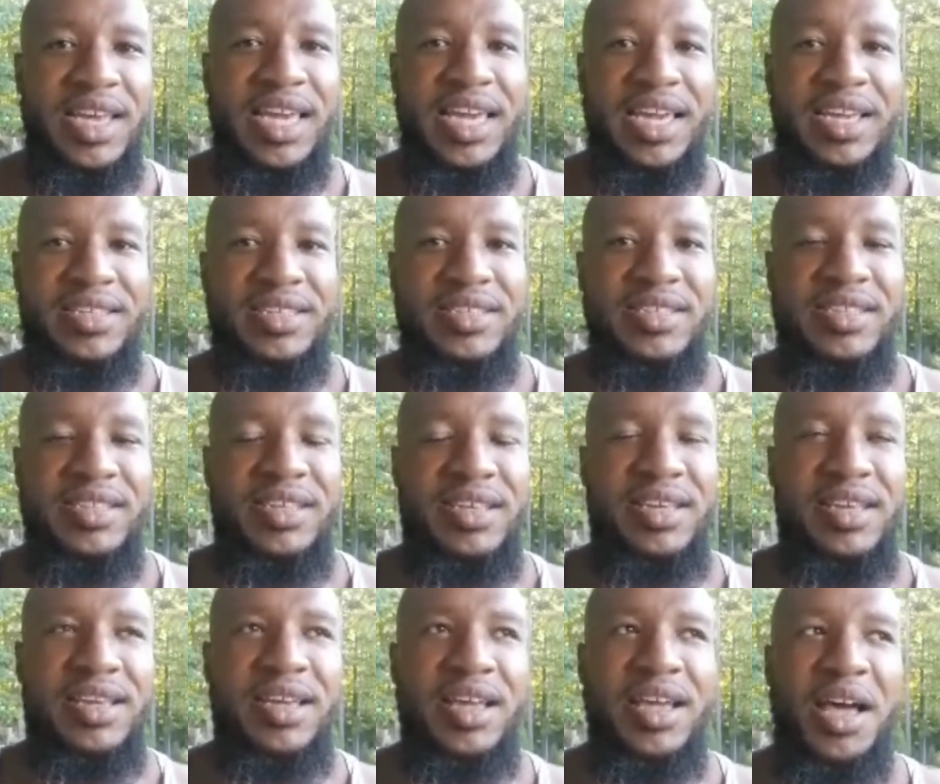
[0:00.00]
It's
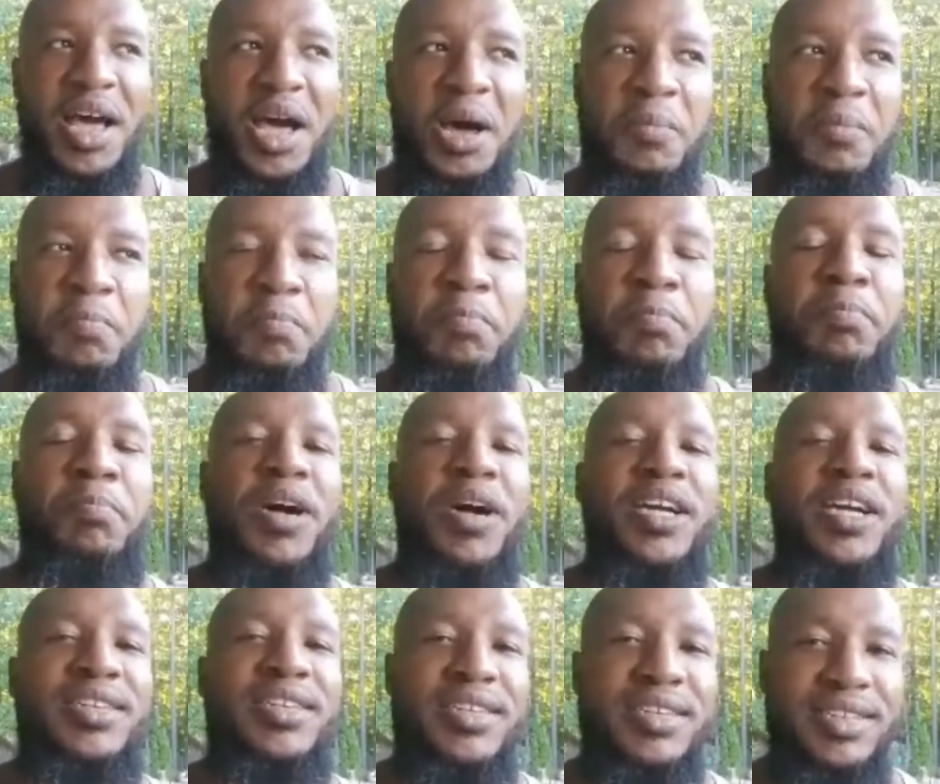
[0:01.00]
the
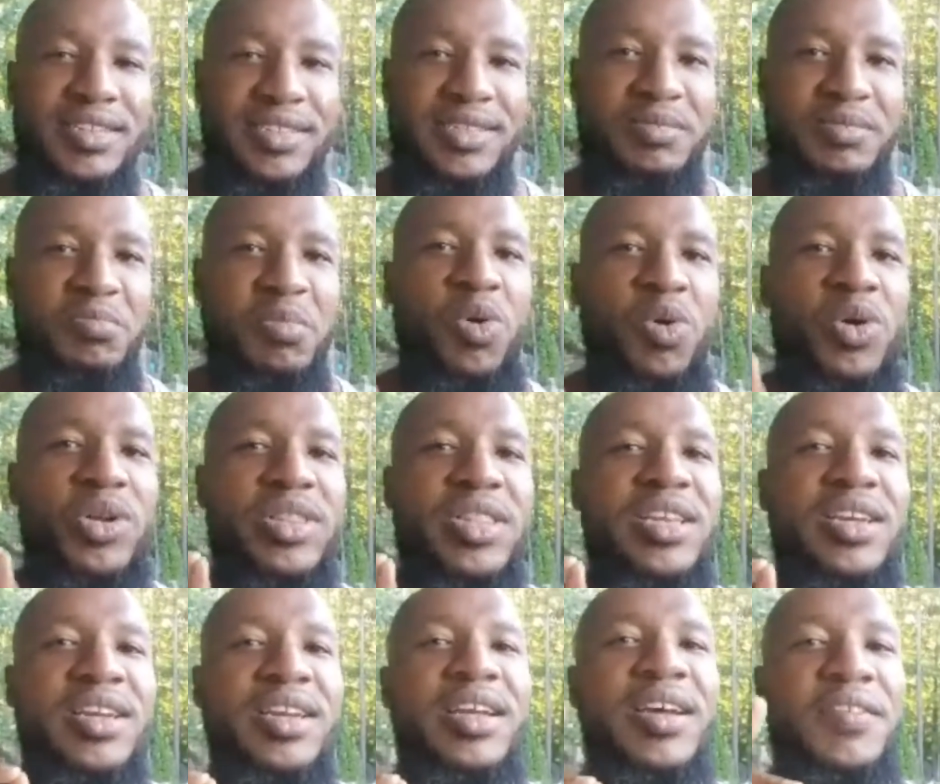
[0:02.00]
abundance, more
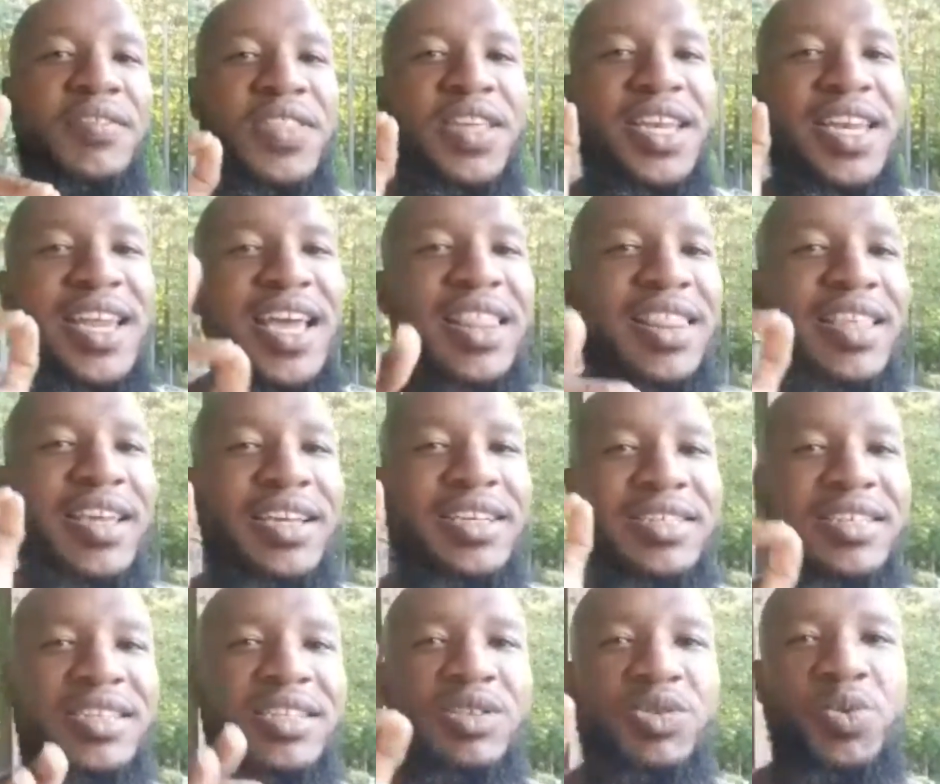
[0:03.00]
than enough, that nothing
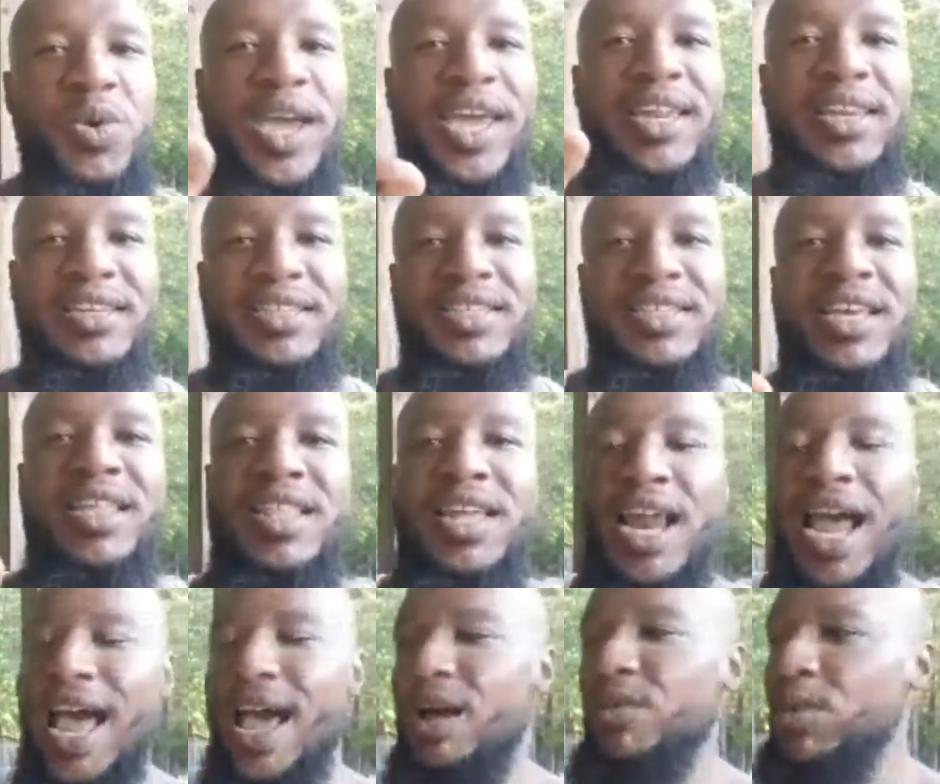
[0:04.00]
is in the way to say
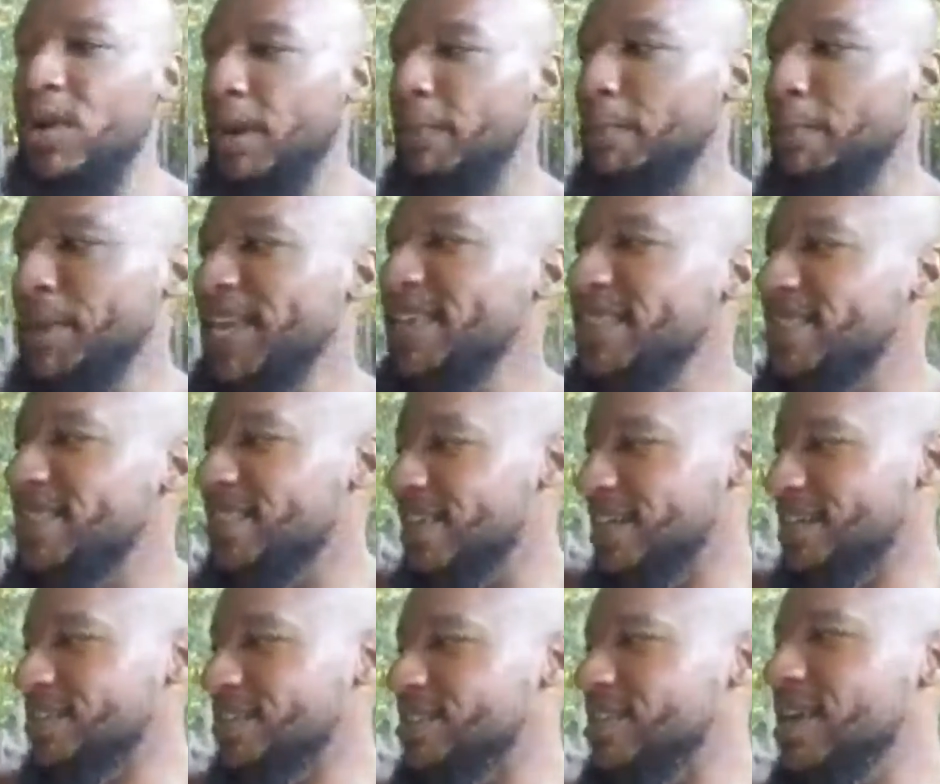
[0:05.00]
that I want to be
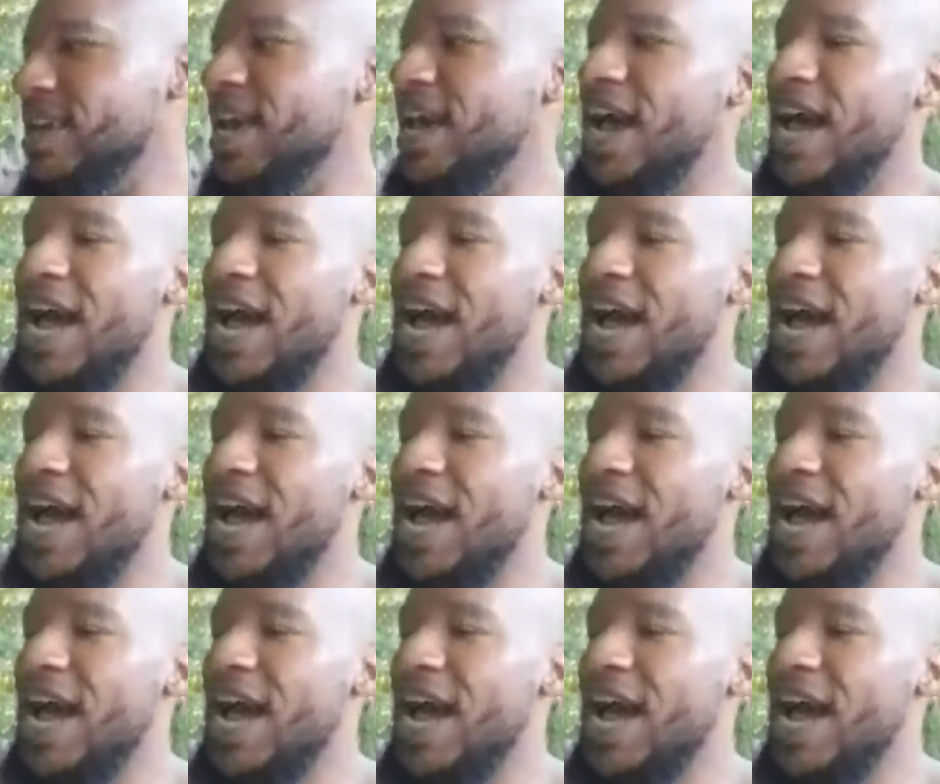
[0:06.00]
this.